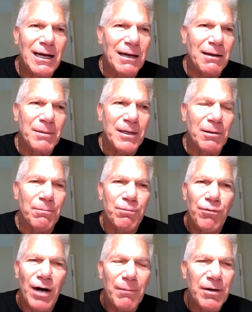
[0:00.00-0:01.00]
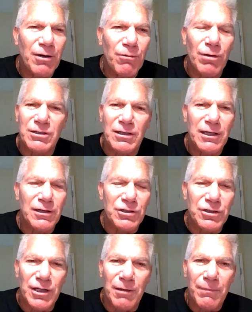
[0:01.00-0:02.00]
I mean, the prominent one is
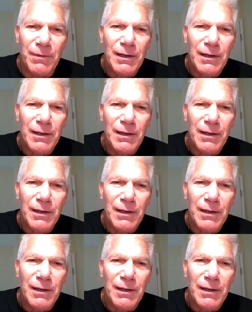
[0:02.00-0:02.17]
leadership.